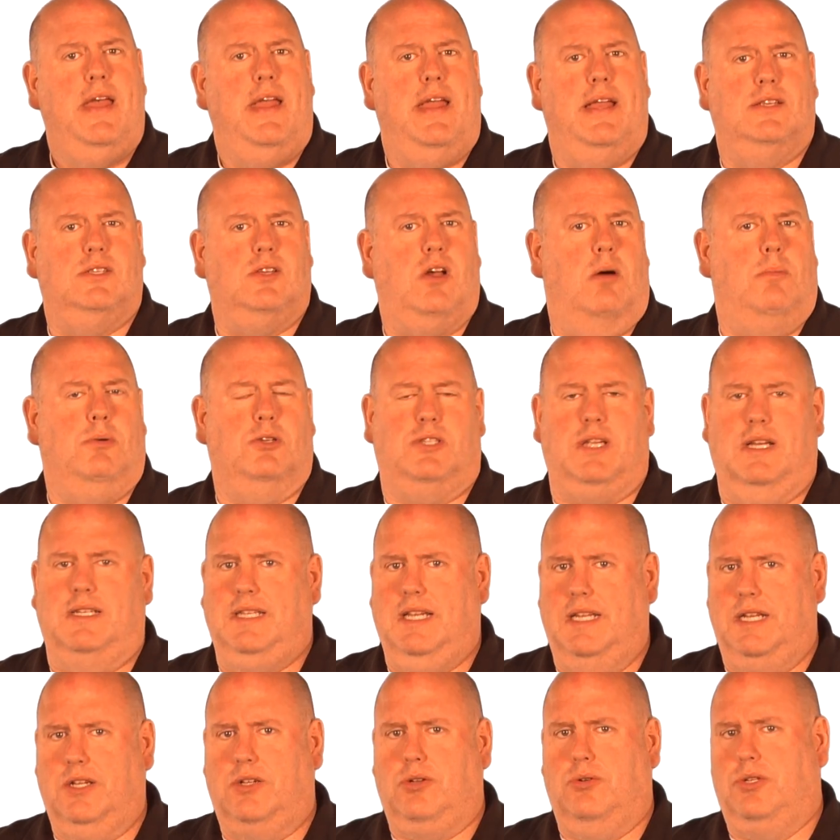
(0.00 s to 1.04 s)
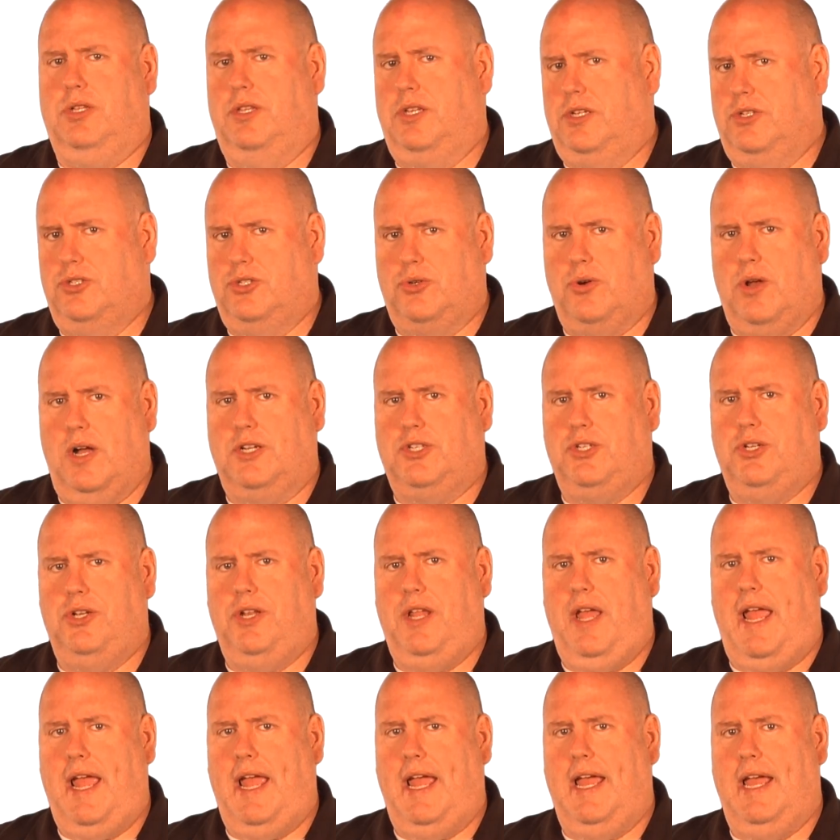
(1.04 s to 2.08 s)
is almost identical to the construction
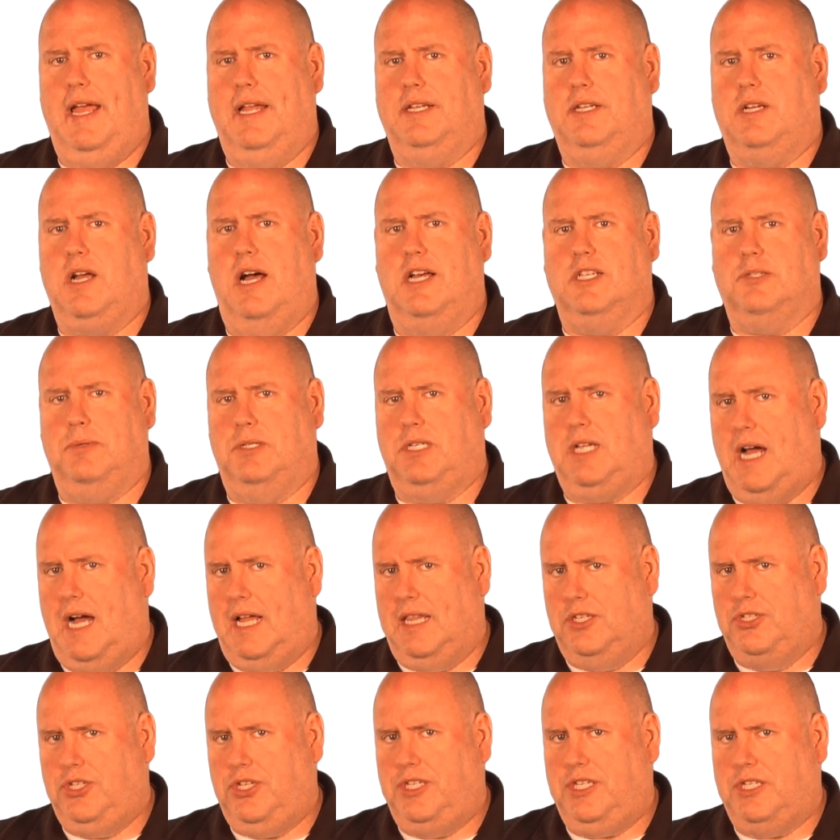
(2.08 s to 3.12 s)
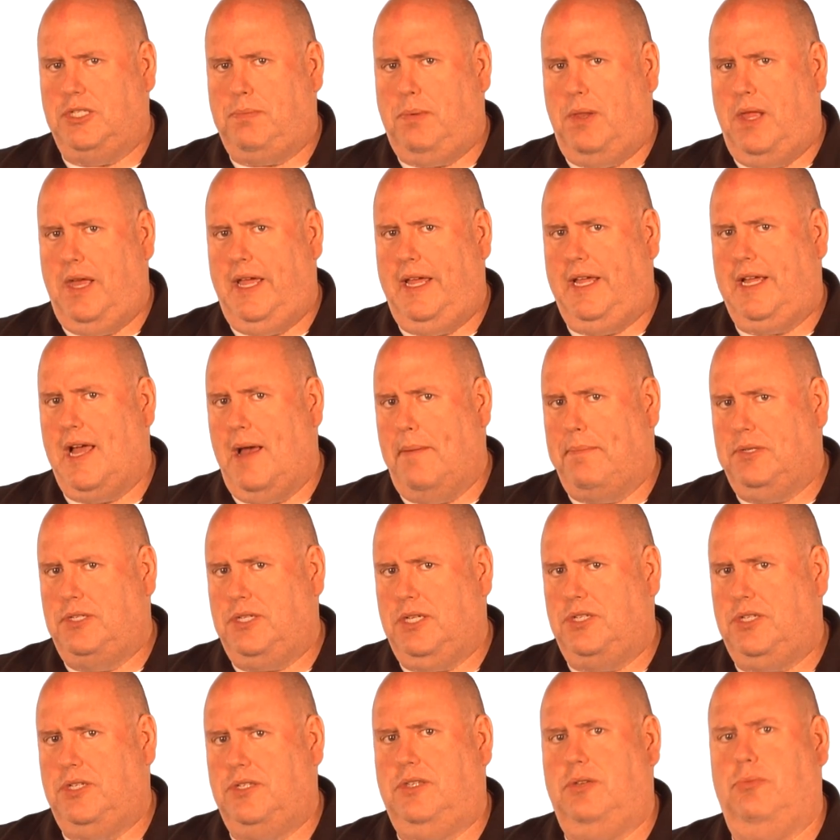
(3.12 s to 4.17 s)
and cosmetology display
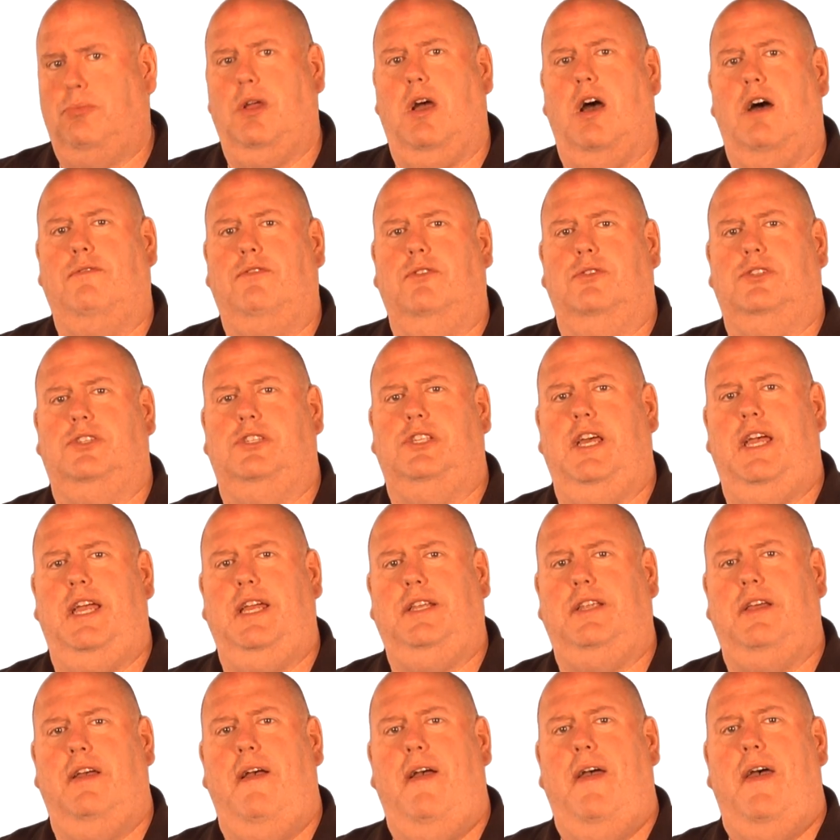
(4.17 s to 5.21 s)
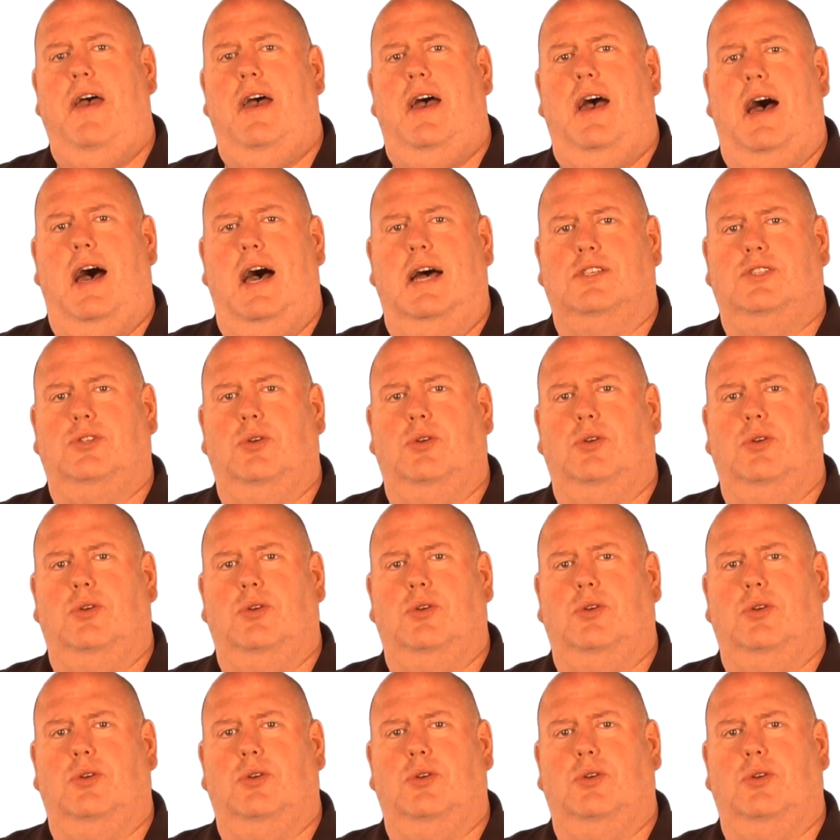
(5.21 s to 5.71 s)
competitions that we offer at the state.